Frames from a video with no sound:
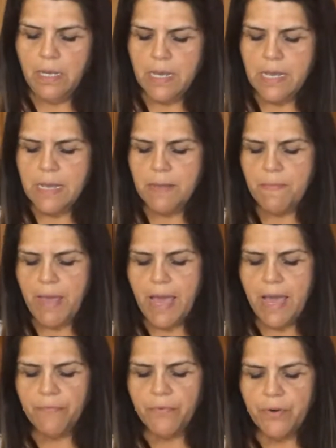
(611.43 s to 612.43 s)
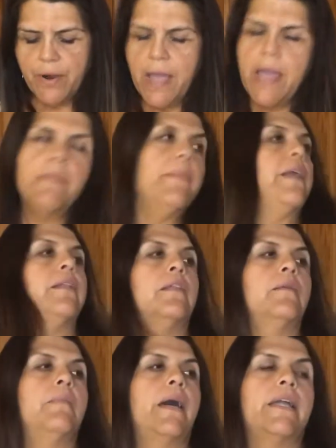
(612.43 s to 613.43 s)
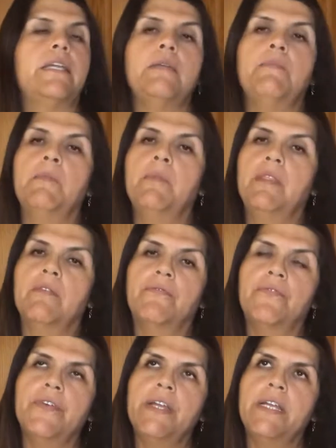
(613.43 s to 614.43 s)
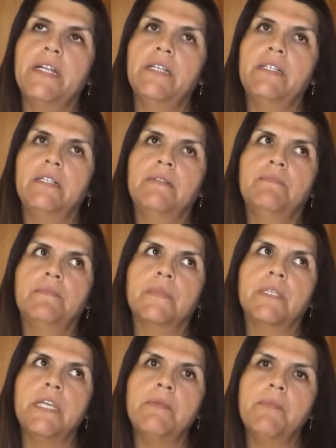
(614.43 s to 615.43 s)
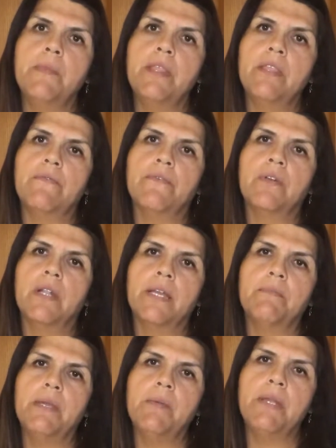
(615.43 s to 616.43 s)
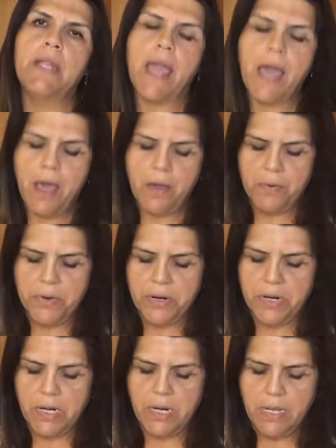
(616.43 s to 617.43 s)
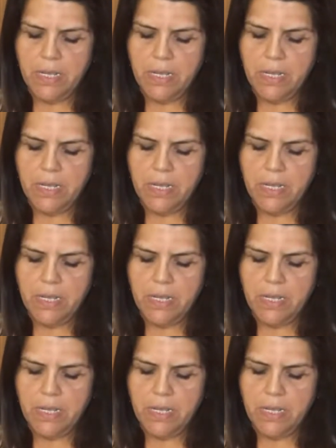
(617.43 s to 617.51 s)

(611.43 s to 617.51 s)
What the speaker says: After I make them, I keep them in the fridge, keep them in there for like maybe an hour,